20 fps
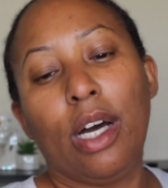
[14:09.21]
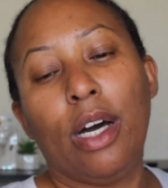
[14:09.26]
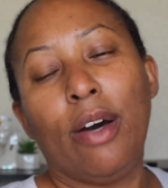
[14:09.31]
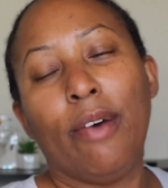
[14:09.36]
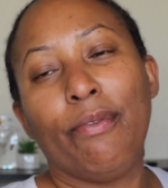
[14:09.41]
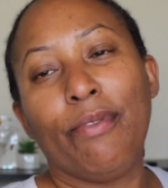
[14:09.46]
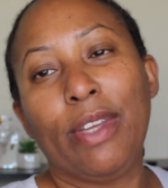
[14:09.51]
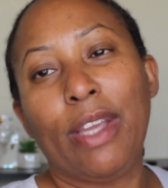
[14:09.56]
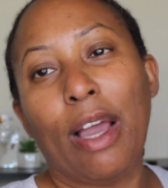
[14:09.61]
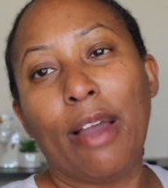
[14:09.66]

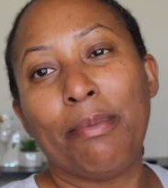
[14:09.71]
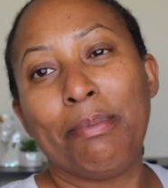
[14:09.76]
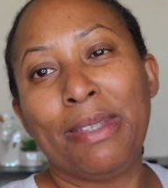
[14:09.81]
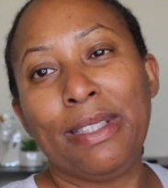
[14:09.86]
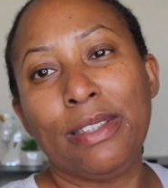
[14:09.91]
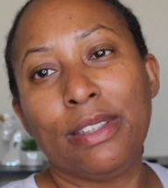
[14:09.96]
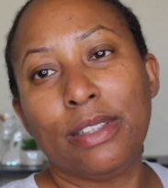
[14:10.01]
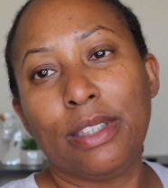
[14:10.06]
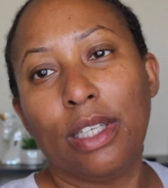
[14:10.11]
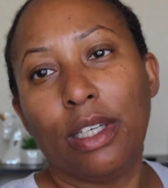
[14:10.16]

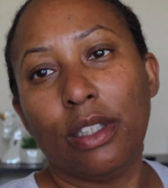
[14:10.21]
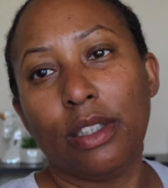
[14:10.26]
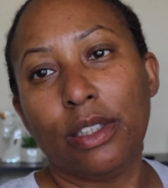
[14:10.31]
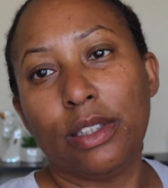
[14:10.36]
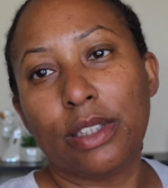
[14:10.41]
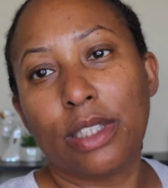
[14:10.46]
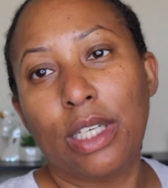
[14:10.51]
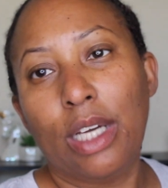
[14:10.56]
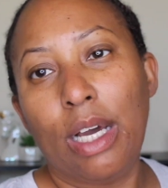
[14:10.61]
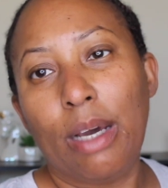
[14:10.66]
VIB sale
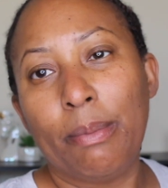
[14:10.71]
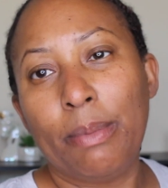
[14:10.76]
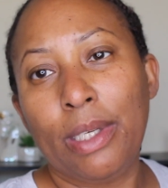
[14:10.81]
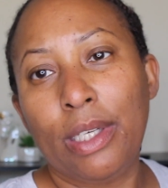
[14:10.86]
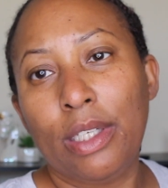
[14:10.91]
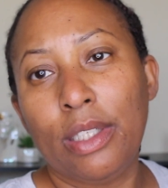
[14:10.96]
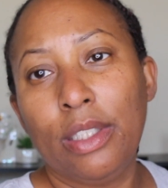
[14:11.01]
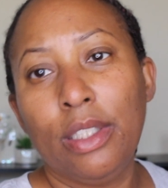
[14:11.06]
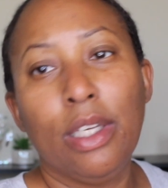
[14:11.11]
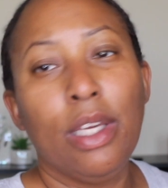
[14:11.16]
is
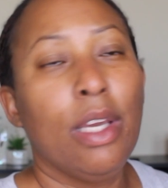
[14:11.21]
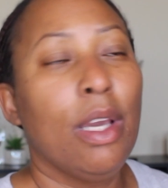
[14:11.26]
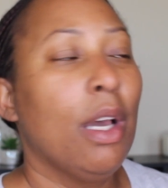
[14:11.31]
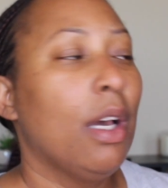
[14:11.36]
coming.